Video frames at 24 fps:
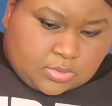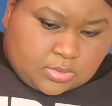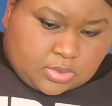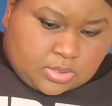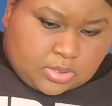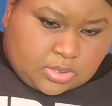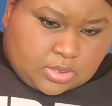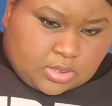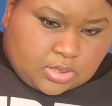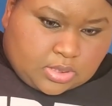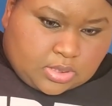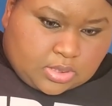
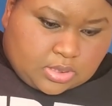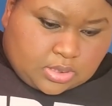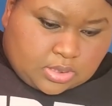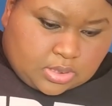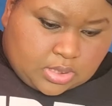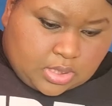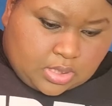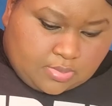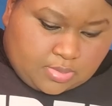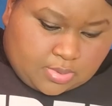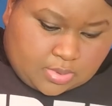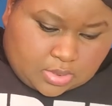This, I
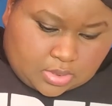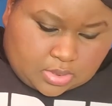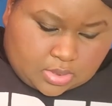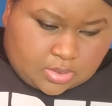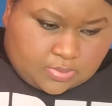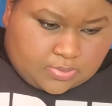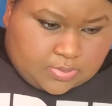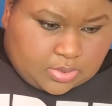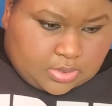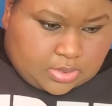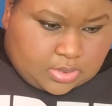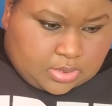believe,
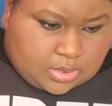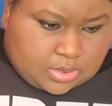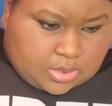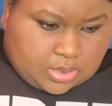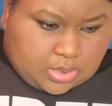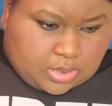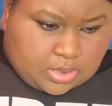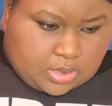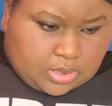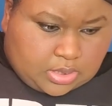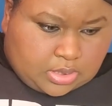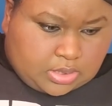is
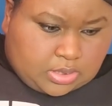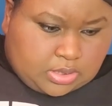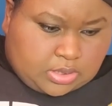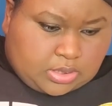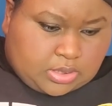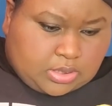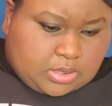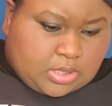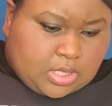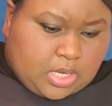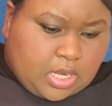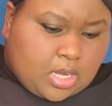a
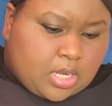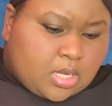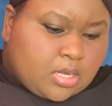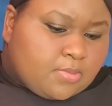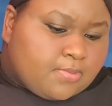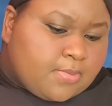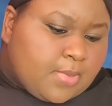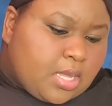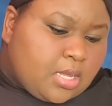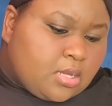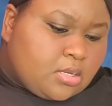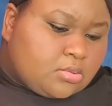shock
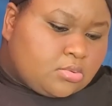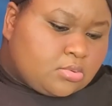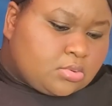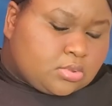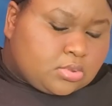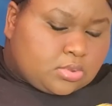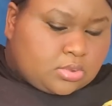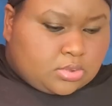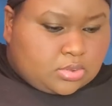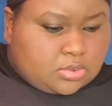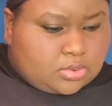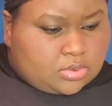
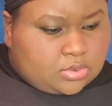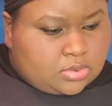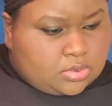mount.